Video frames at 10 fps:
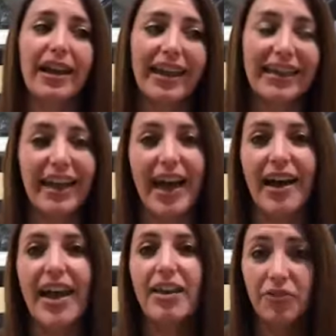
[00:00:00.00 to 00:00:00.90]
yeah,
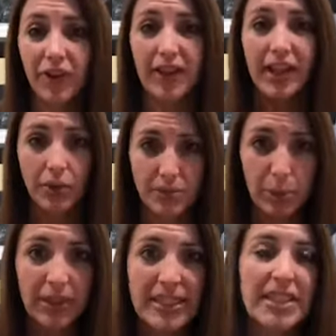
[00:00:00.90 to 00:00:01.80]
it felt like I was
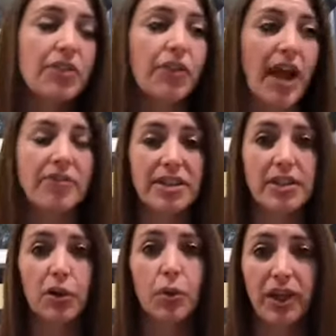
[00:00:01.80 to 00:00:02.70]
pulling teeth for every
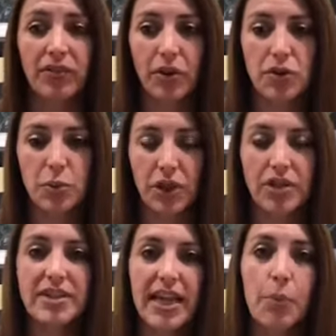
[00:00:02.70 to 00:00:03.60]
single one of those
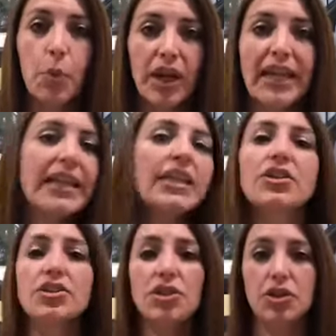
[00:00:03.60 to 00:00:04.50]
words. And what I
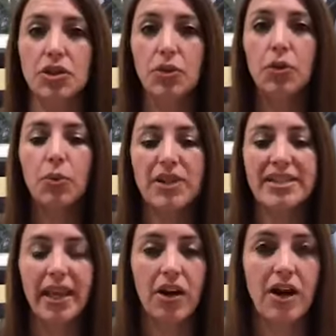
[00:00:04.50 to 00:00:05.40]
needed to do was
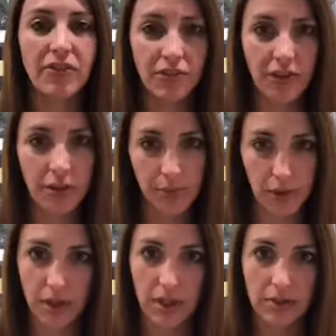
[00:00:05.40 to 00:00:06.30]
get off of the
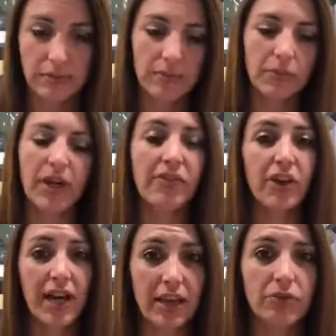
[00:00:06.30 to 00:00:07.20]
computer. Whenever
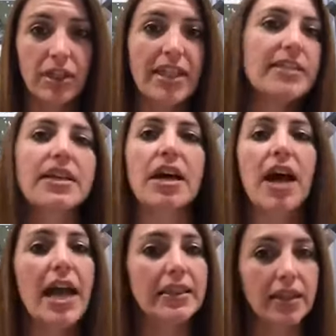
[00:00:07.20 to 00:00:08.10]
I get really stuck,
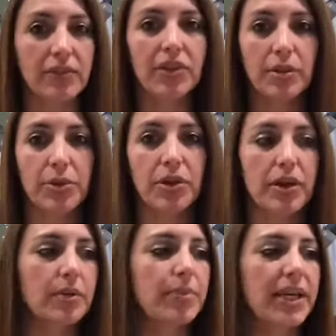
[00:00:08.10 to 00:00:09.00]
I leave the
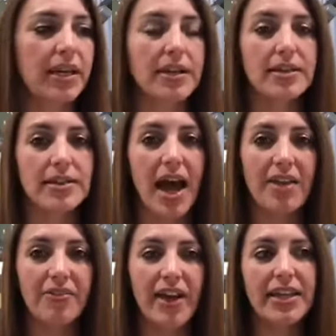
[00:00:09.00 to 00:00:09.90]
computer because
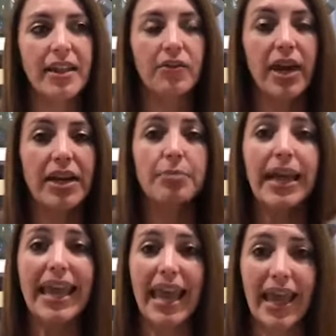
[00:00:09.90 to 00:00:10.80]
I find that writing
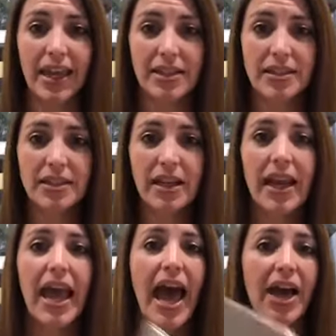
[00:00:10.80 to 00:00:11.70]
by hand
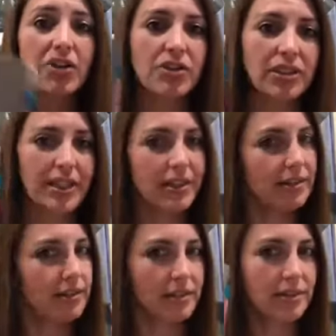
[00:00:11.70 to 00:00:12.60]
actually
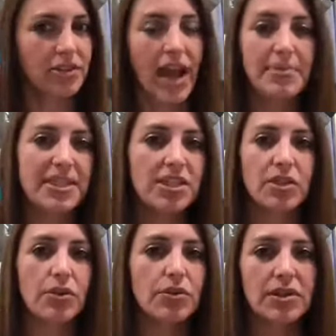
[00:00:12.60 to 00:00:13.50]
taps into
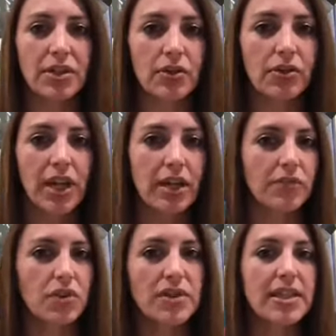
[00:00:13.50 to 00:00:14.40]
those, you know, creative
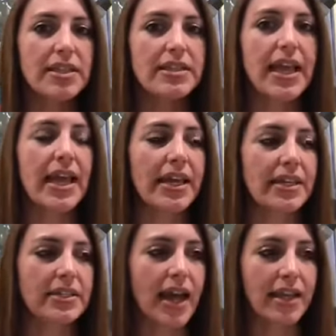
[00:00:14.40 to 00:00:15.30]
juices,
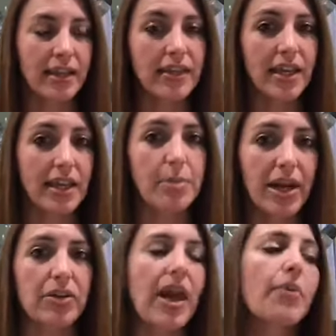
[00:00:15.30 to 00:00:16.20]
and I can think
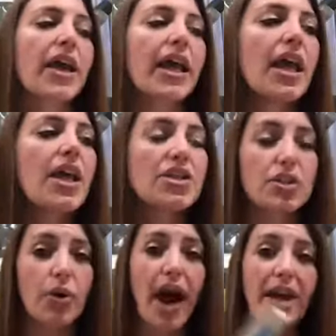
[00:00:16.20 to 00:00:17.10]
better that way.
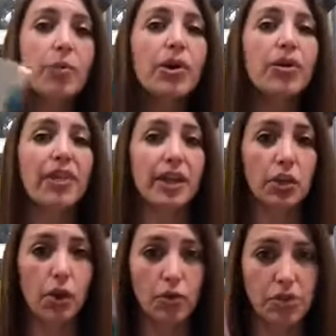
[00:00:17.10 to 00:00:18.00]
So I will then
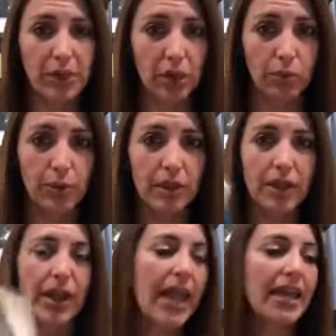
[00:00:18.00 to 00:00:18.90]
go to my notebook
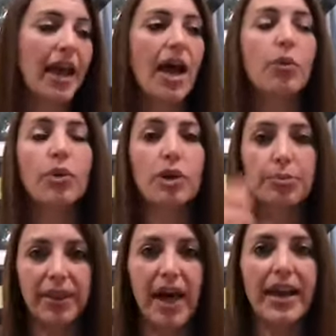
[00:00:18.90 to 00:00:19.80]
and I will
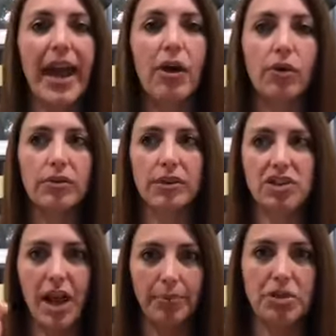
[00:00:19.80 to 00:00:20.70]
plot out the
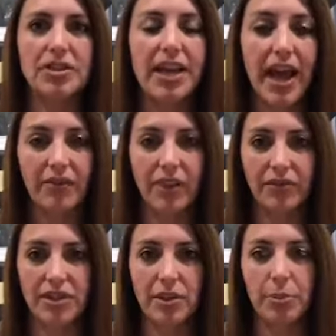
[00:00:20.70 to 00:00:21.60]
chapters that I have
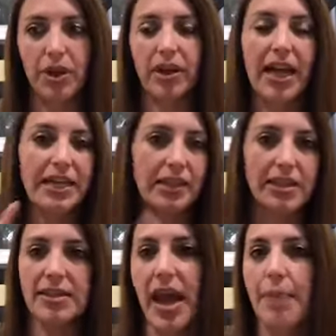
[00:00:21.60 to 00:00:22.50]
left in the book. I need
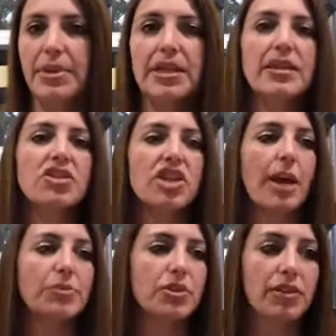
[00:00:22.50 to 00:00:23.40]
this to happen in this
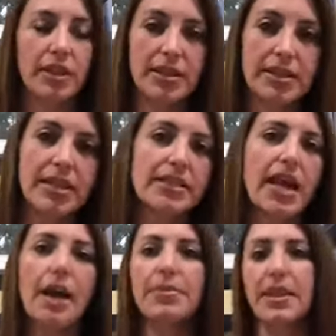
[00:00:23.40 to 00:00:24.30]
chapter, then this needs to
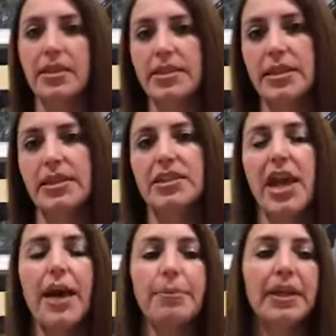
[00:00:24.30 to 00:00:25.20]
happen, then this needs to
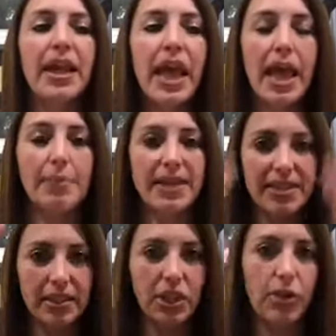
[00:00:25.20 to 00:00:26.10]
happen. And
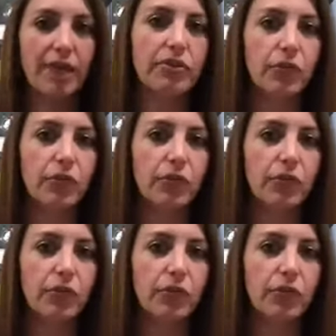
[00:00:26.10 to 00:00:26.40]
basically you have a